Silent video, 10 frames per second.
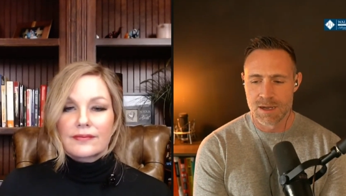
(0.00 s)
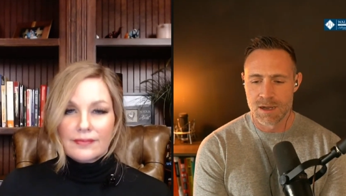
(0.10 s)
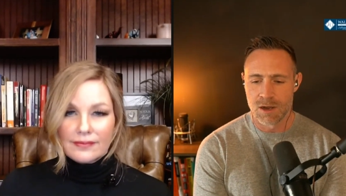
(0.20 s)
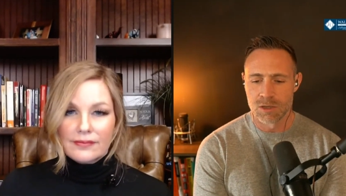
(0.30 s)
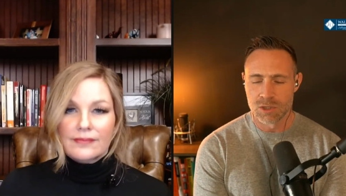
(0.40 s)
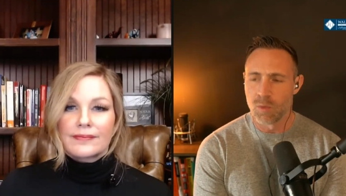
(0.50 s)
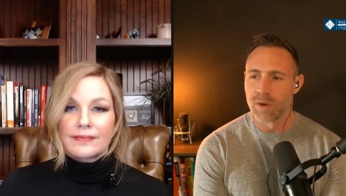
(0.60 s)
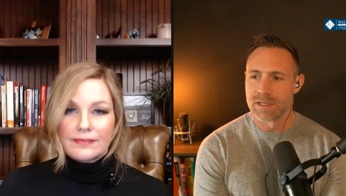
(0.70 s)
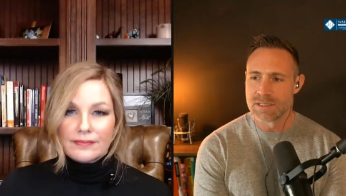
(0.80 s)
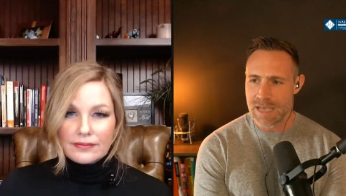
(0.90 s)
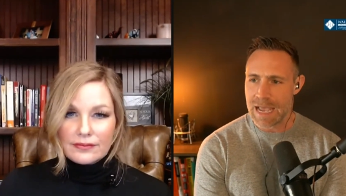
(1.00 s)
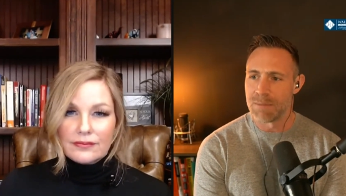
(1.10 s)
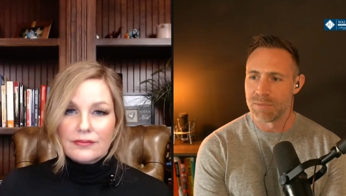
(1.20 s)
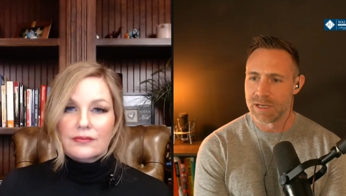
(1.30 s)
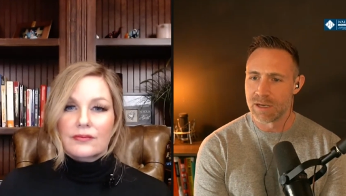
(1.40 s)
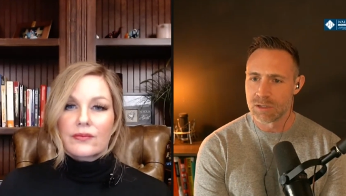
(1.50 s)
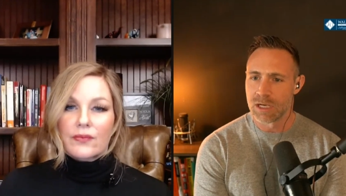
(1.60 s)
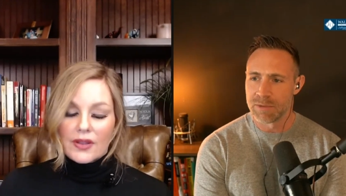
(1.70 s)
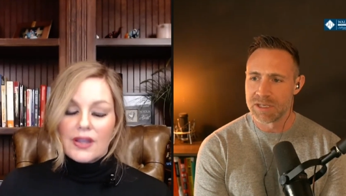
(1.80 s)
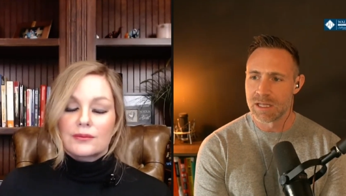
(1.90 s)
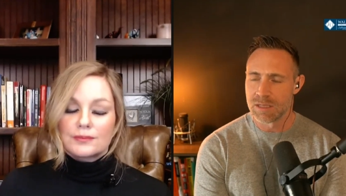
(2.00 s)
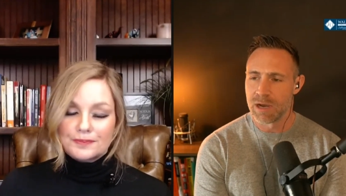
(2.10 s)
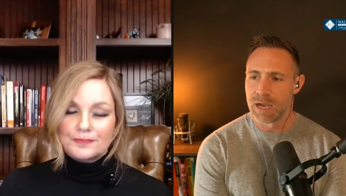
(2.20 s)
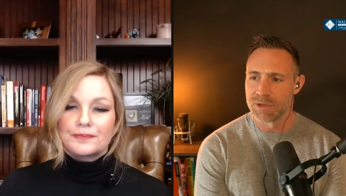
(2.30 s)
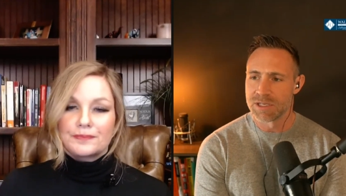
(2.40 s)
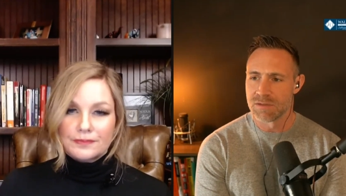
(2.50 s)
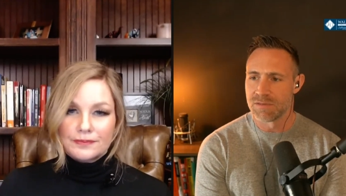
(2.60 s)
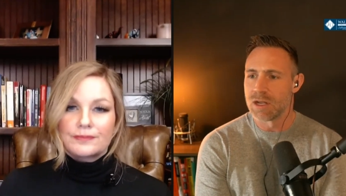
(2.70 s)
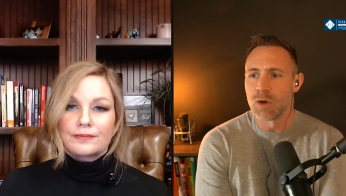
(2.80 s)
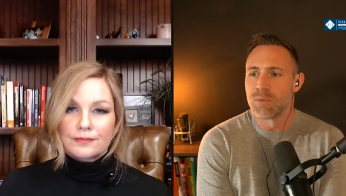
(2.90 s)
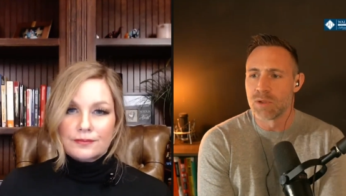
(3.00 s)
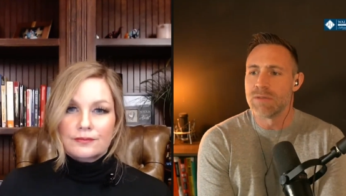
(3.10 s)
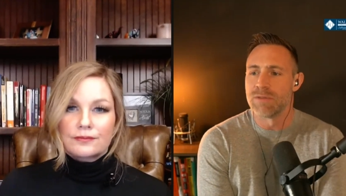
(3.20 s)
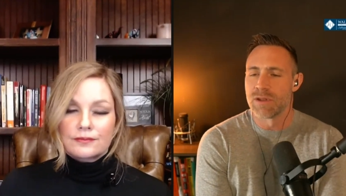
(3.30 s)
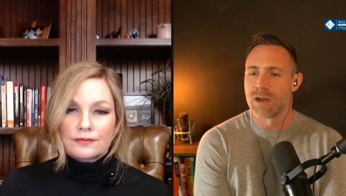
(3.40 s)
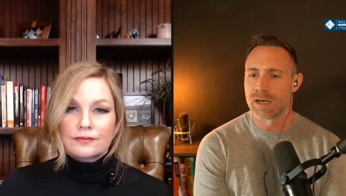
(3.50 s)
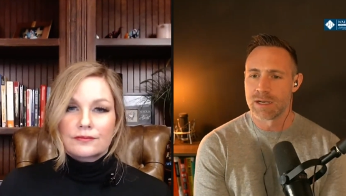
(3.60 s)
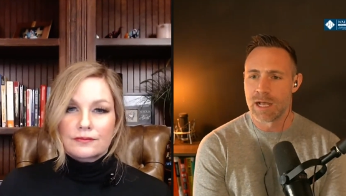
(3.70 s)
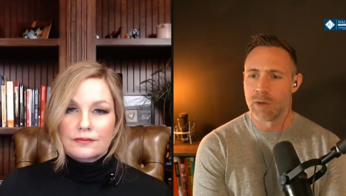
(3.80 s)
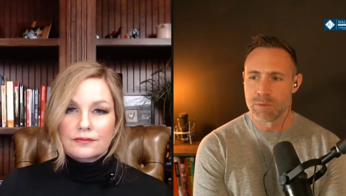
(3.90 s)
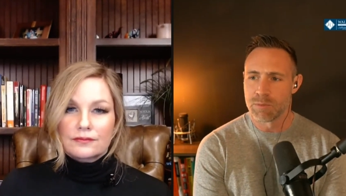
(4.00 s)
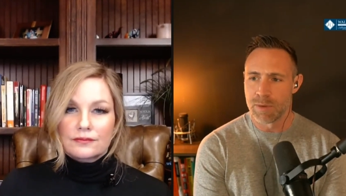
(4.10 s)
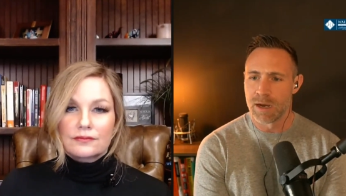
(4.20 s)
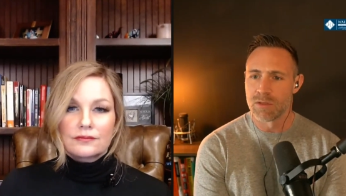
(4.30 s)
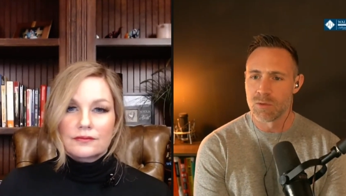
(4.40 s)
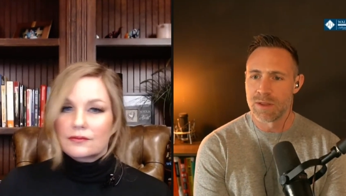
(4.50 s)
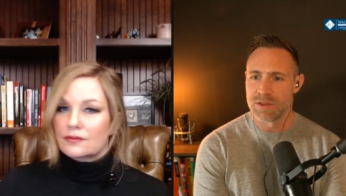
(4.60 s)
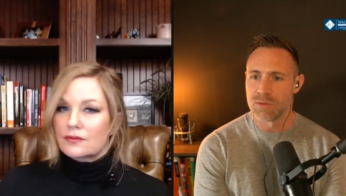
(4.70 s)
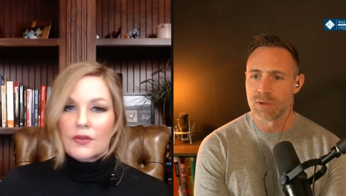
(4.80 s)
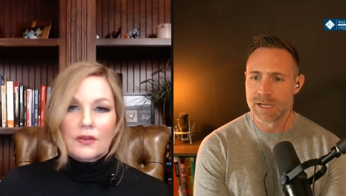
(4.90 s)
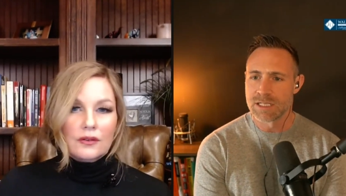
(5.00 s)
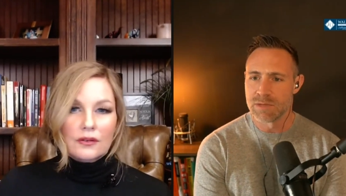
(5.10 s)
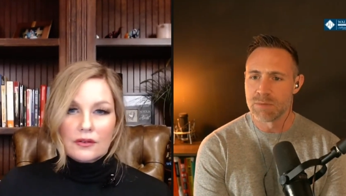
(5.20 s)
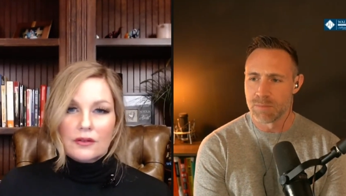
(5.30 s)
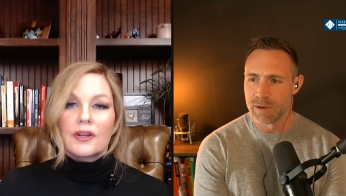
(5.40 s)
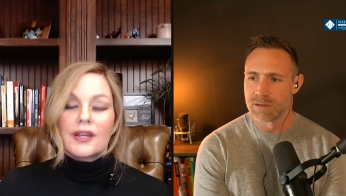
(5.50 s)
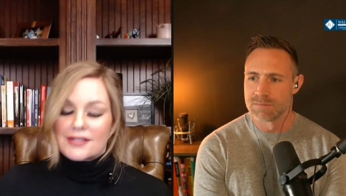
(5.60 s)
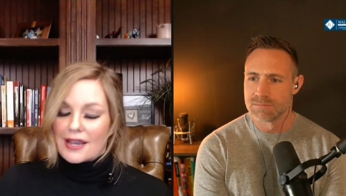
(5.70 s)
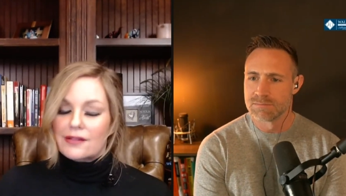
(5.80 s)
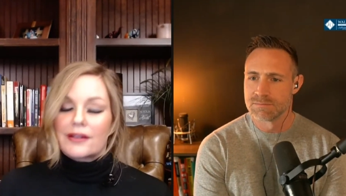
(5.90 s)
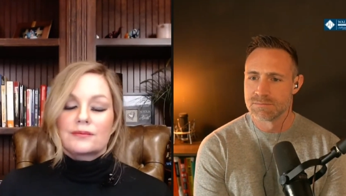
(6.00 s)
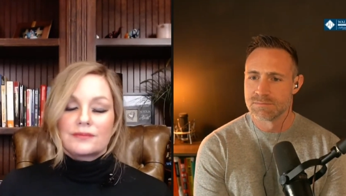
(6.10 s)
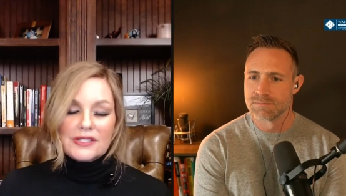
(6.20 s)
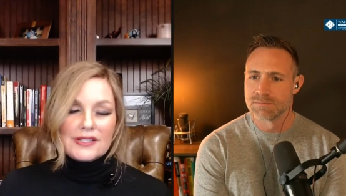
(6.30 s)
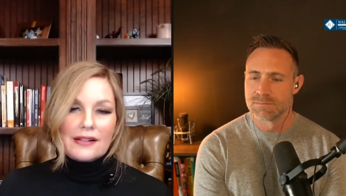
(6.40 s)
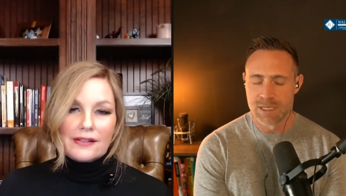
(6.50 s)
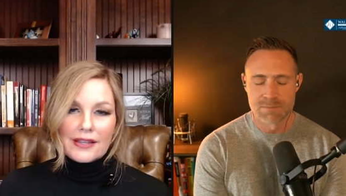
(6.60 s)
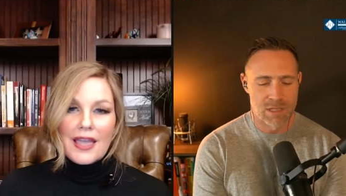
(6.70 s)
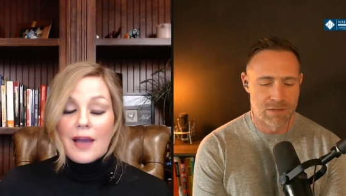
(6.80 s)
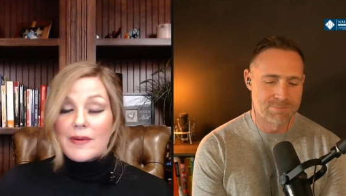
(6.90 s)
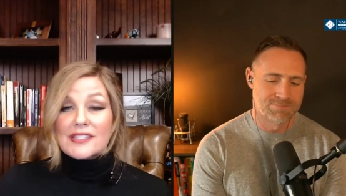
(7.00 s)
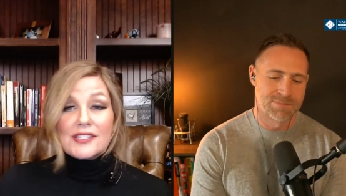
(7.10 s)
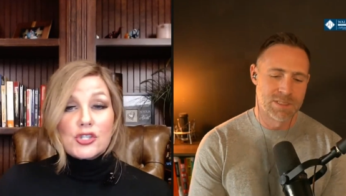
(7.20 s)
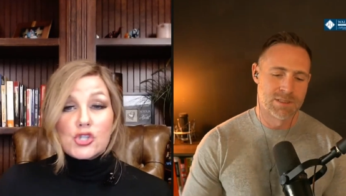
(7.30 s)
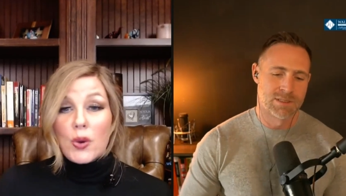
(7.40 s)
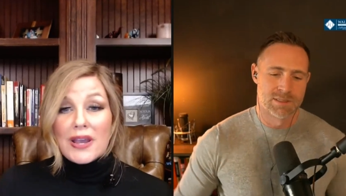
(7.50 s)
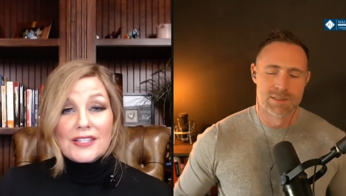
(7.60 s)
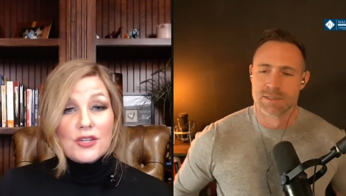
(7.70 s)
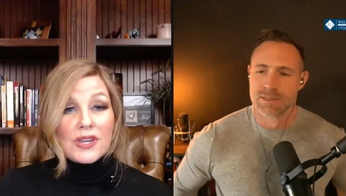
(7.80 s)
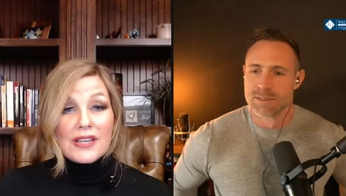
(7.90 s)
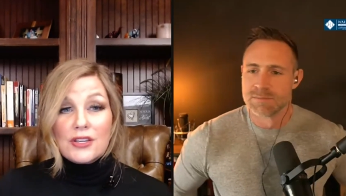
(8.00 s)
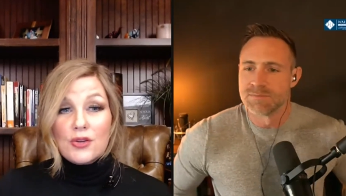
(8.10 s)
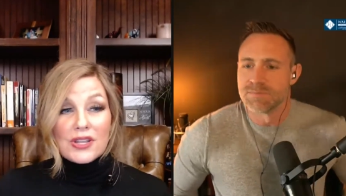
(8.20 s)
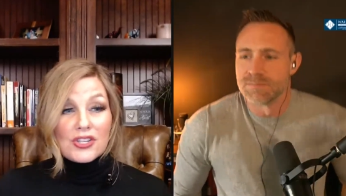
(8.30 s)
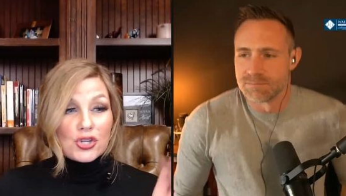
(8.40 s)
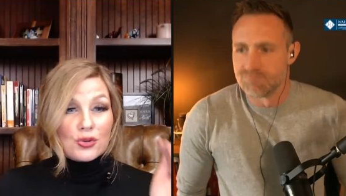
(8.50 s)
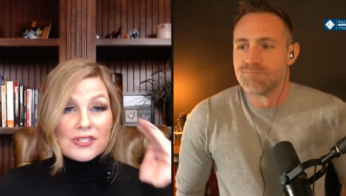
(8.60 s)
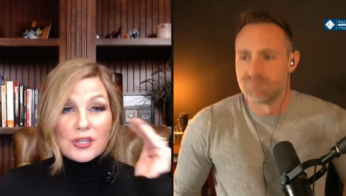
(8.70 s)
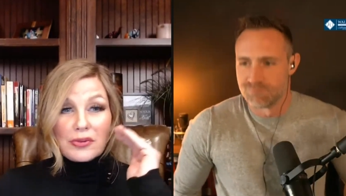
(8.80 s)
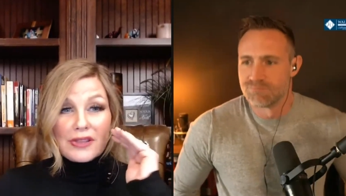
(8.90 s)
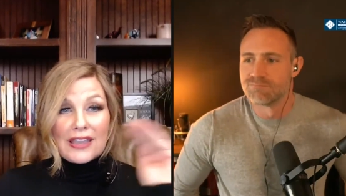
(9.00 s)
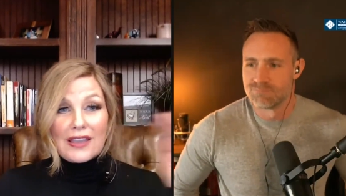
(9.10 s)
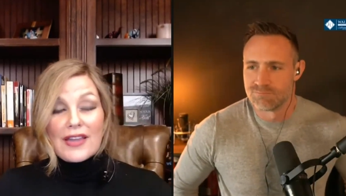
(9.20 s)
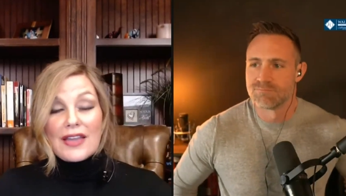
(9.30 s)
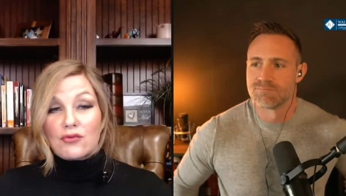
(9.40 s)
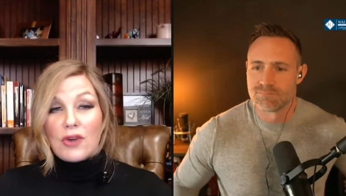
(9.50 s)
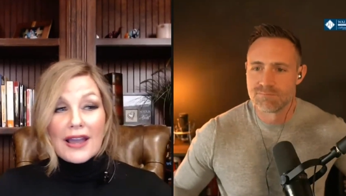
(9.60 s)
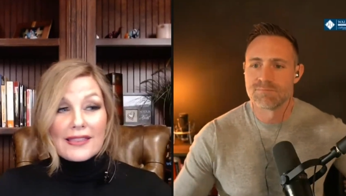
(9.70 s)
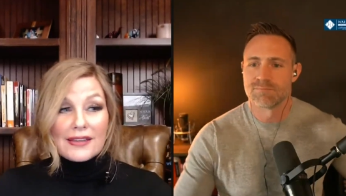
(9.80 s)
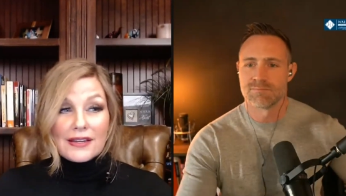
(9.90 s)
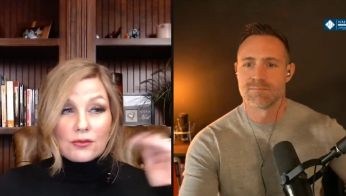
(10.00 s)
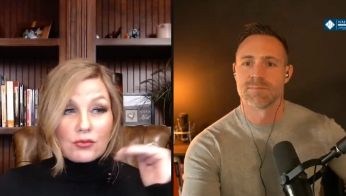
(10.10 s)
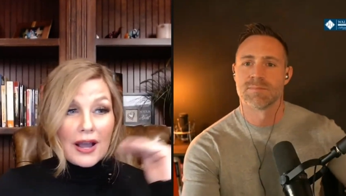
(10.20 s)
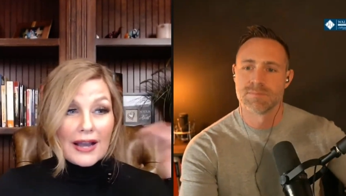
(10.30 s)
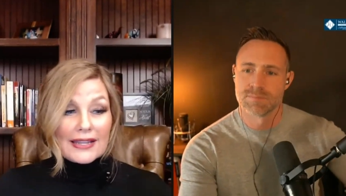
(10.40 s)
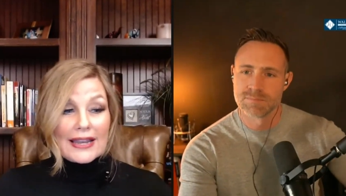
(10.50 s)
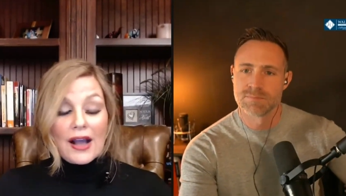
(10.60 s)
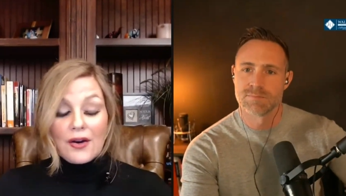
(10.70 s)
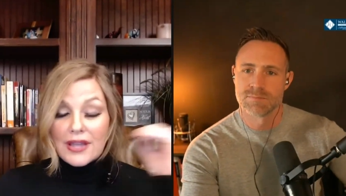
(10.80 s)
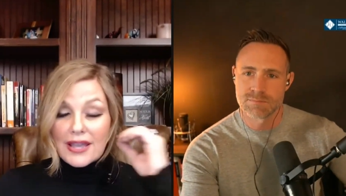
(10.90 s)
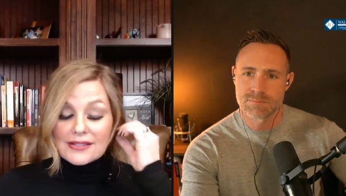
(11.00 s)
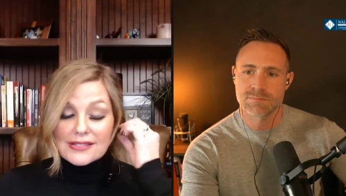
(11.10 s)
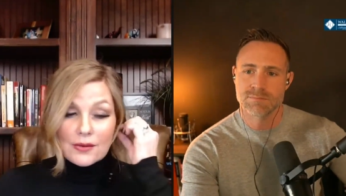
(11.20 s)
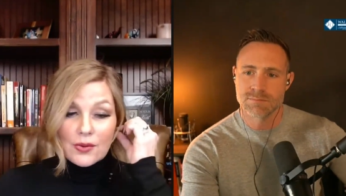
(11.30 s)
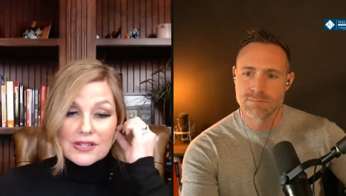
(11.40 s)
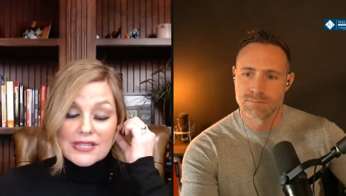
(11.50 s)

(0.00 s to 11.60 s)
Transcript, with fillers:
Speaker 1: uh, are going to happen and are coming down the pipe because if they don't believe you they're not going to help you prepare the way that you would like to be prepared
Speaker 2: exactly exactly yeah, but this it. is a choice you can you can choose to mm-hmm. believe and ride the ride it out and see where it